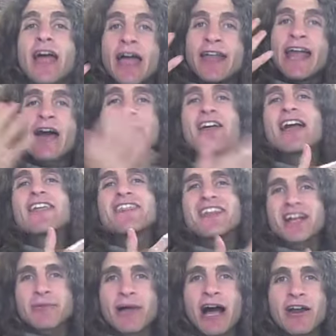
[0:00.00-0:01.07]
And now that I
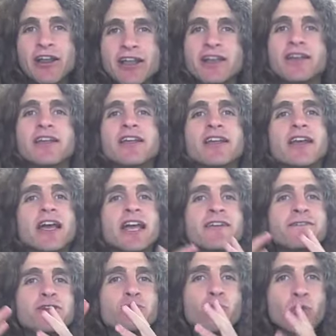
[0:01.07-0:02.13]
think about it,
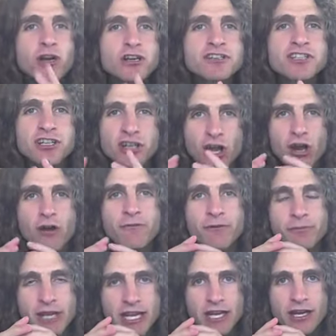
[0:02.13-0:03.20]
if you were to go
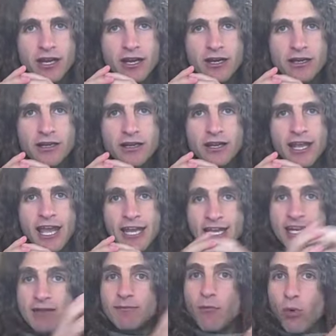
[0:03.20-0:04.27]
from here and
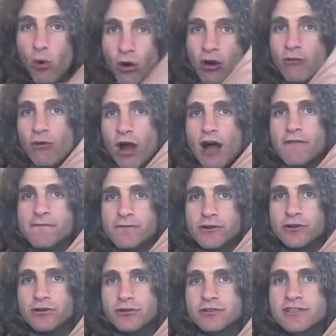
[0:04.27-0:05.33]
eating more raw
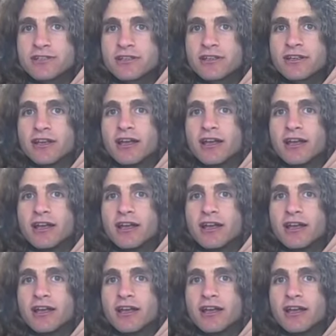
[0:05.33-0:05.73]
foods,